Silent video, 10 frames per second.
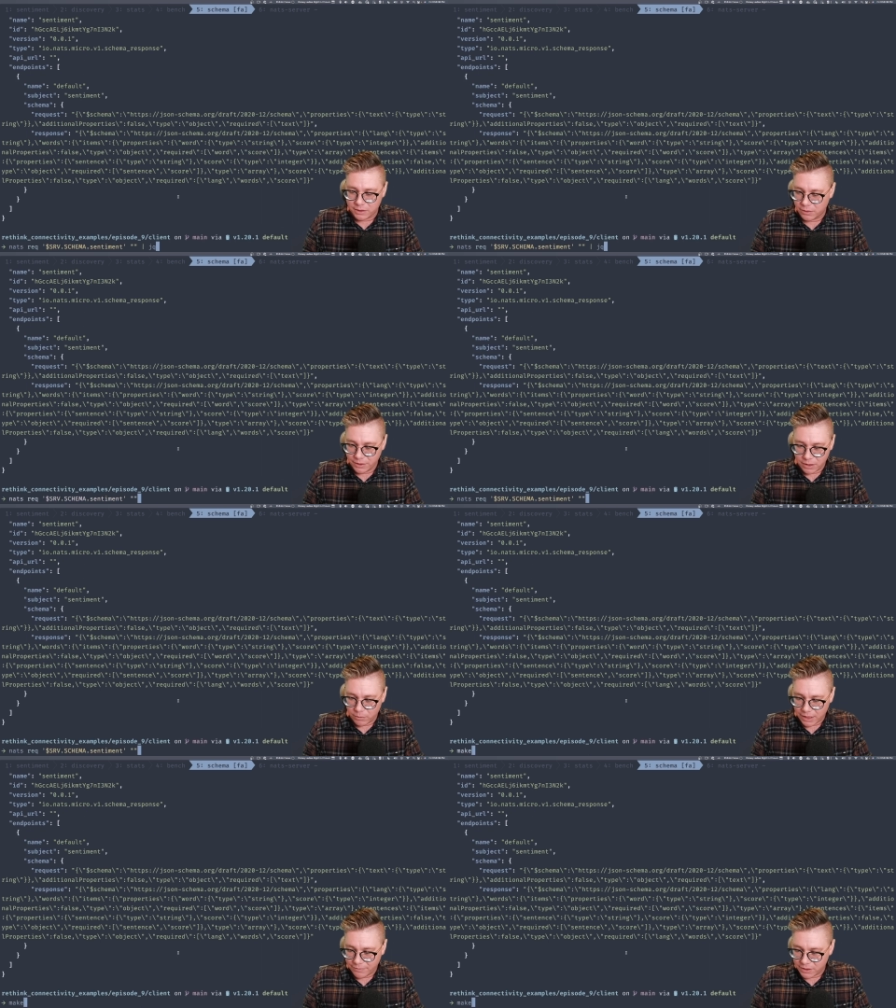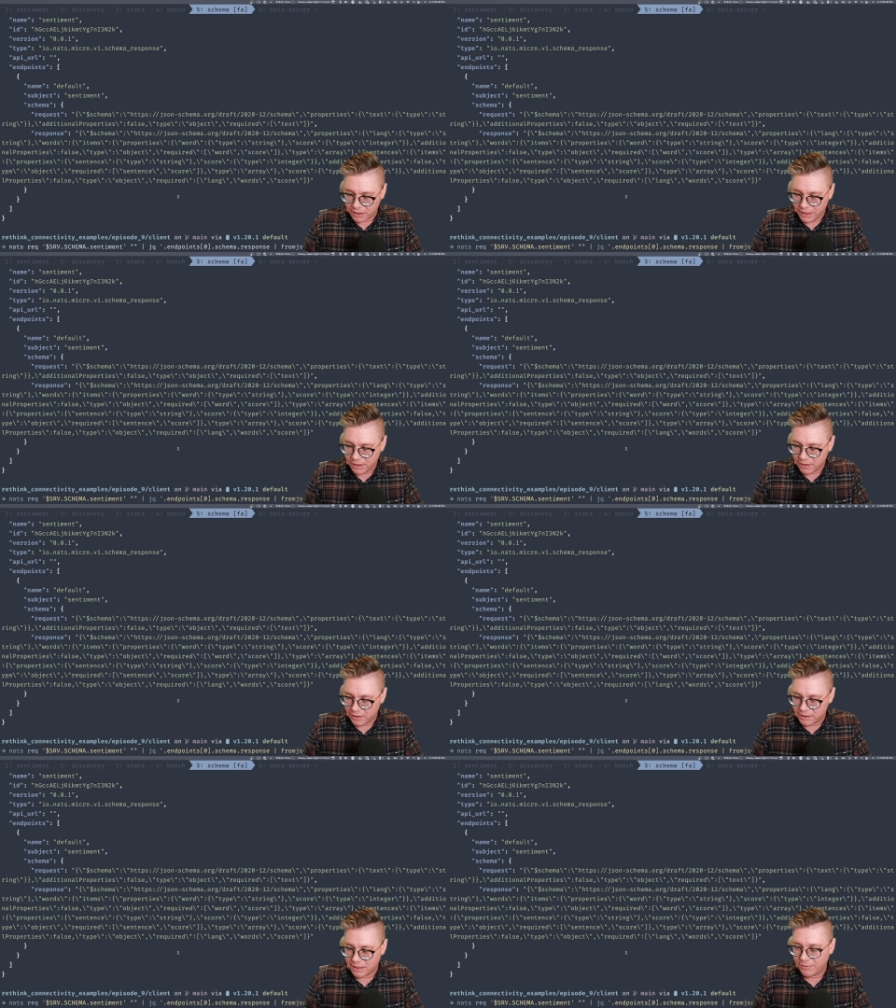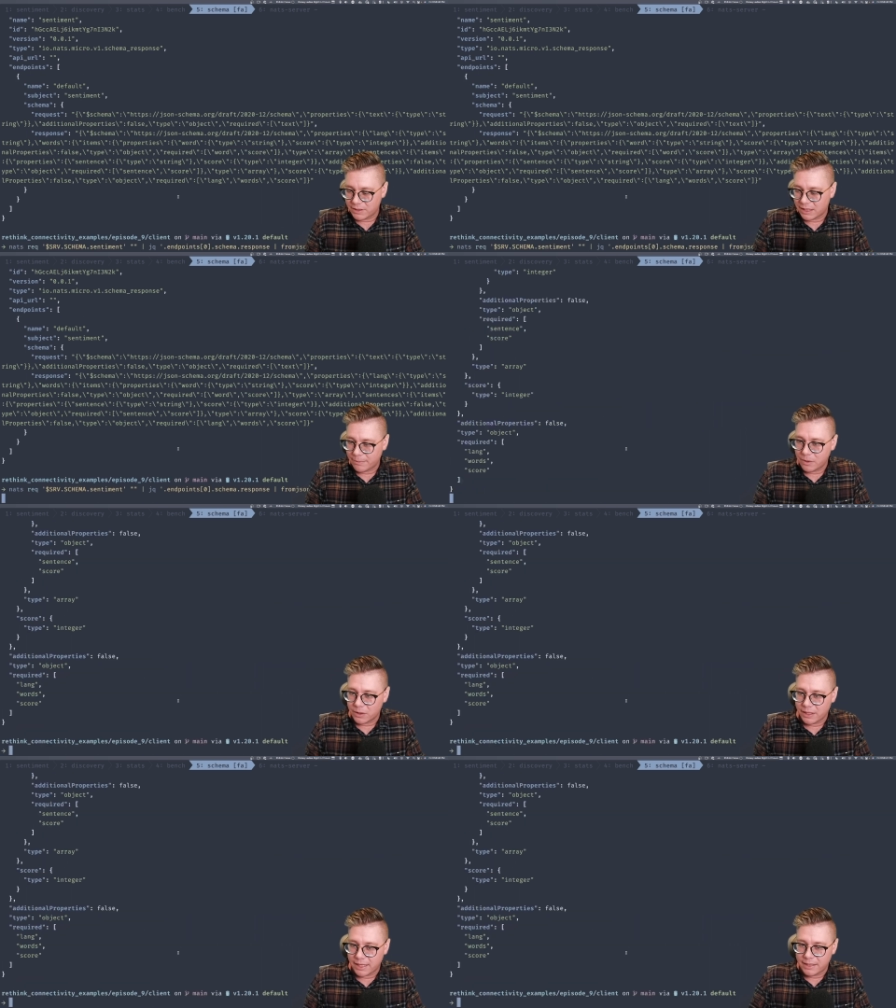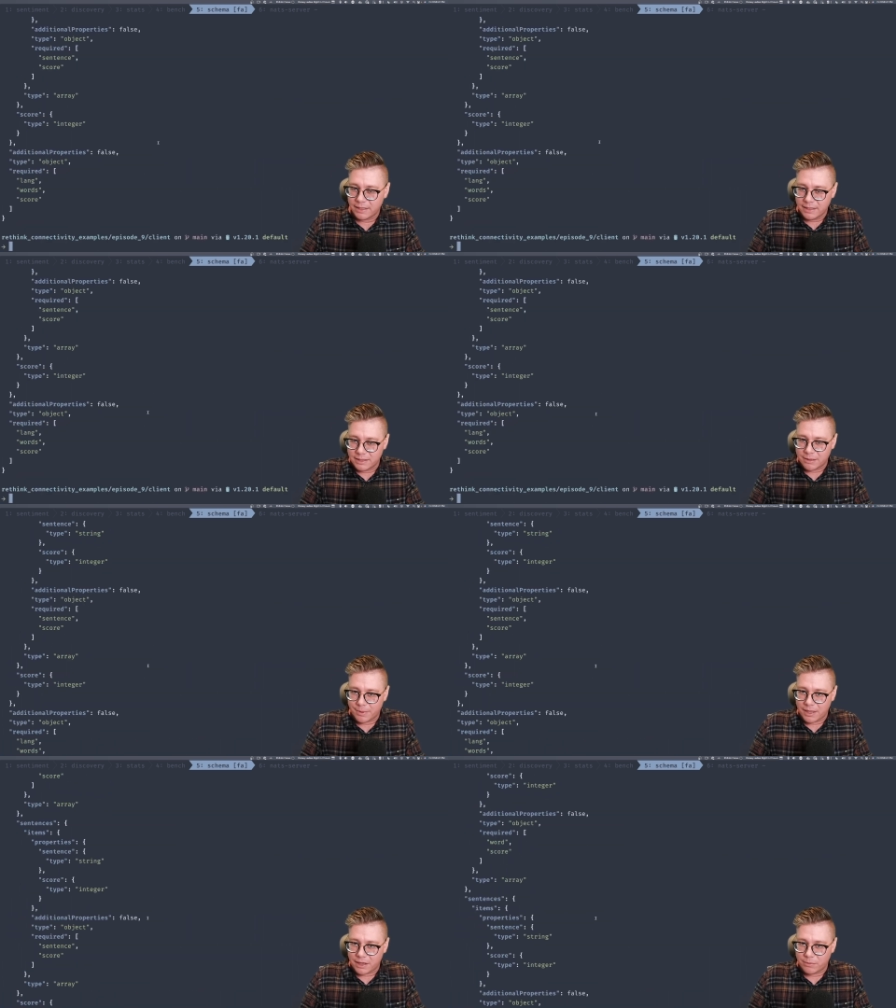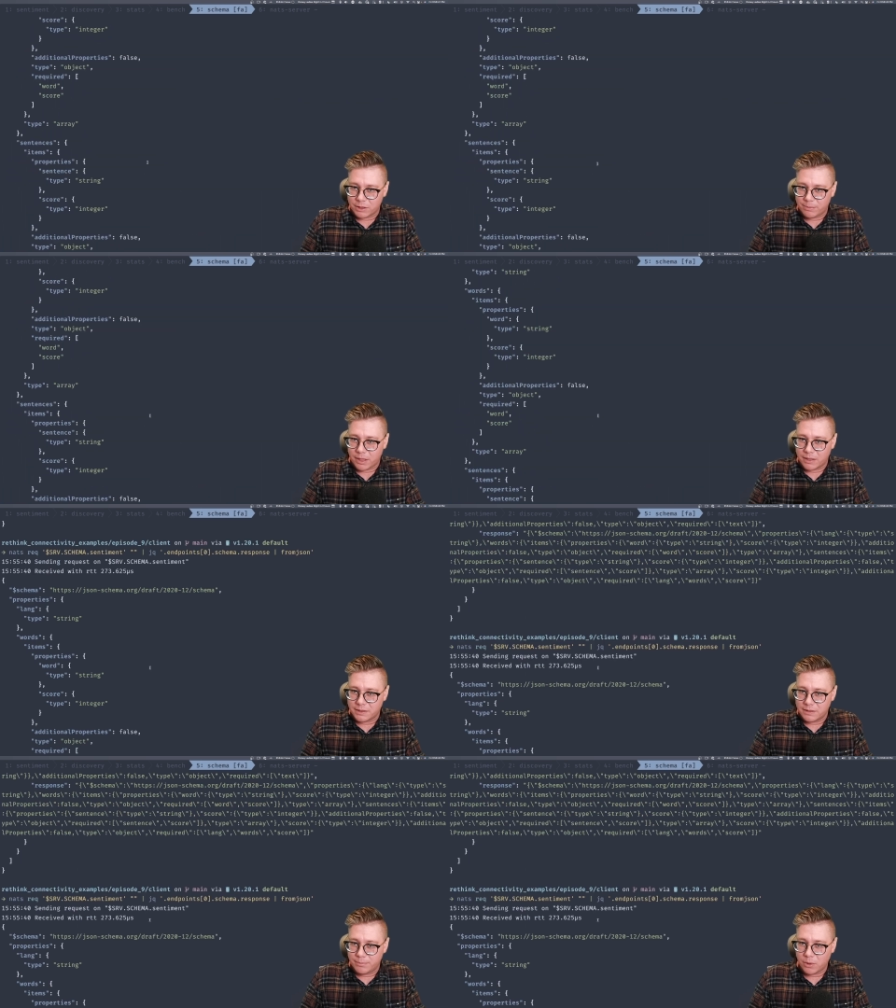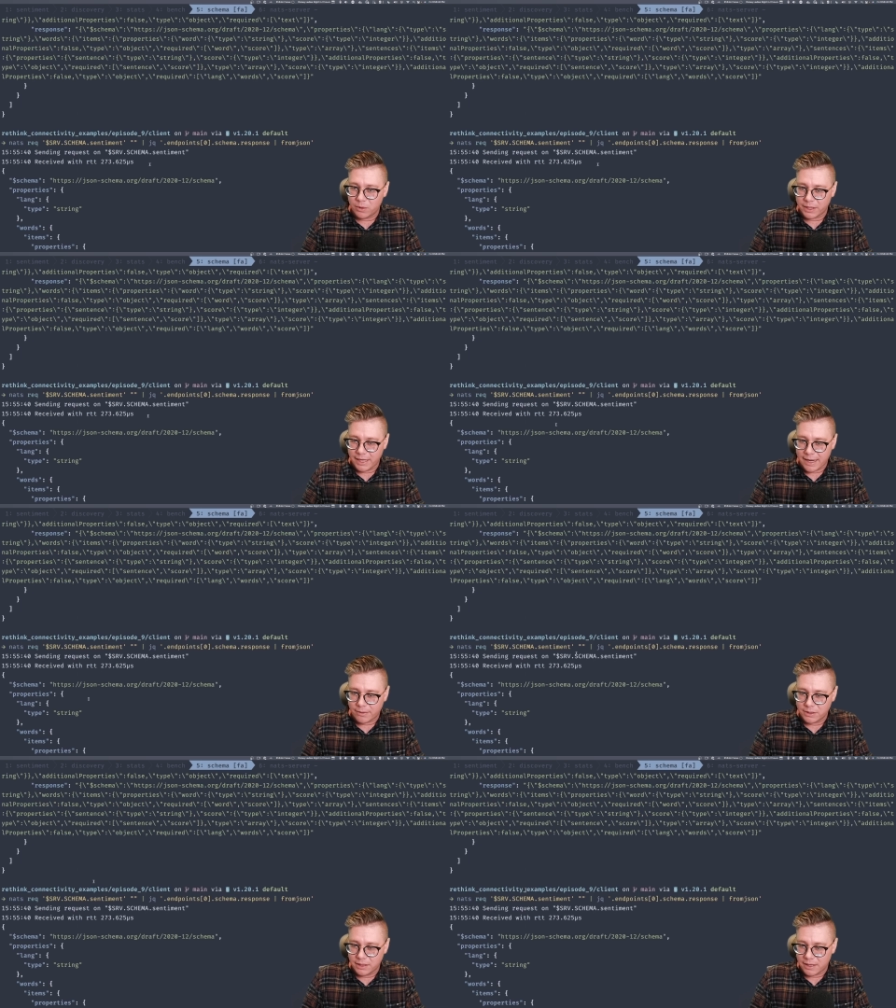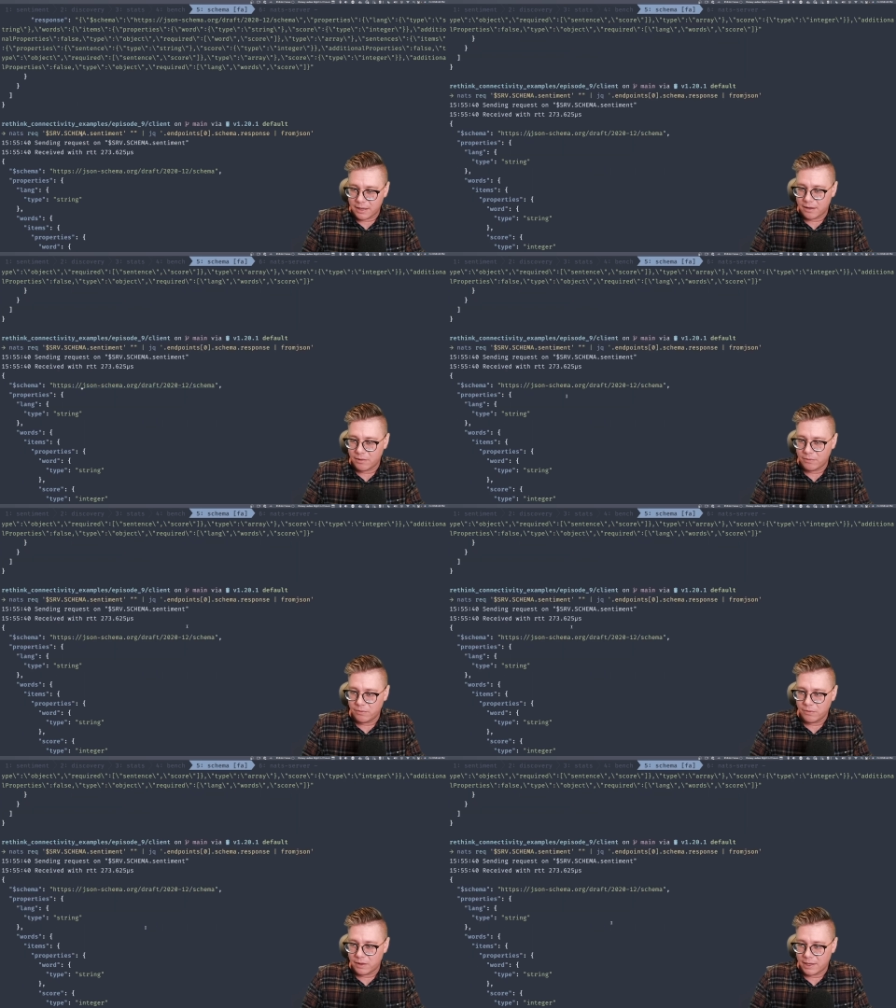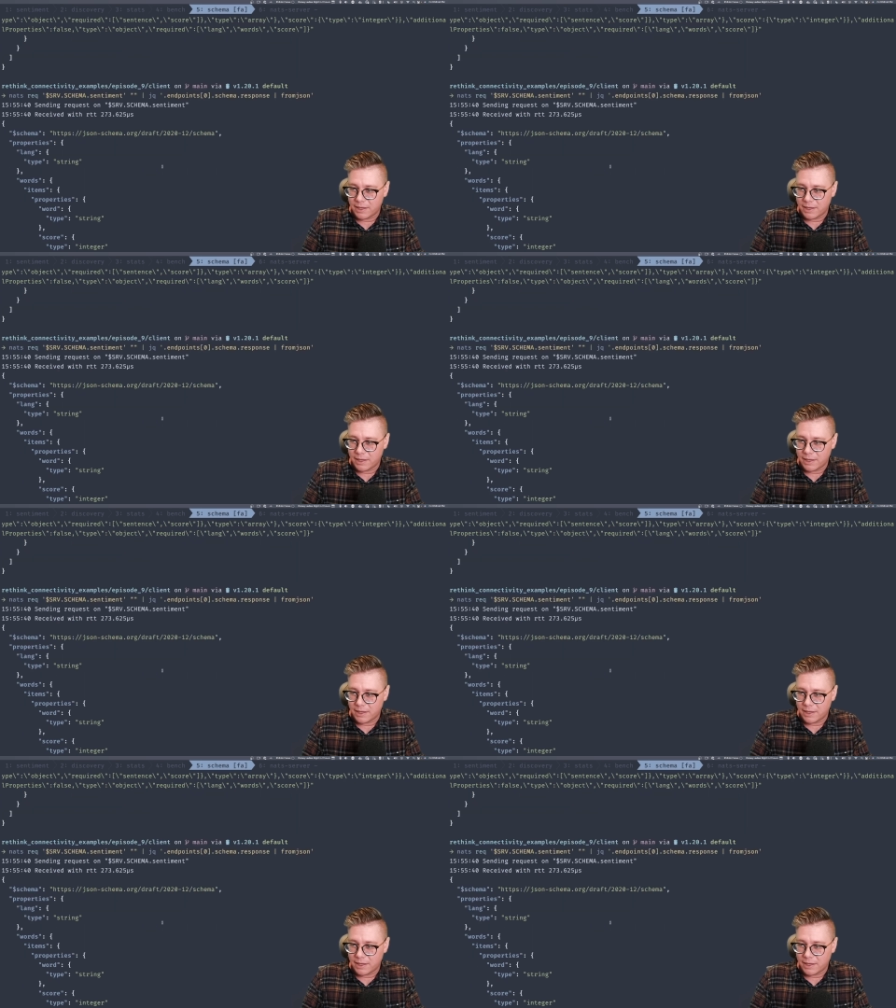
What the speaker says: So, what I've done here is obviously I'm looking at something like the response, pulling it out of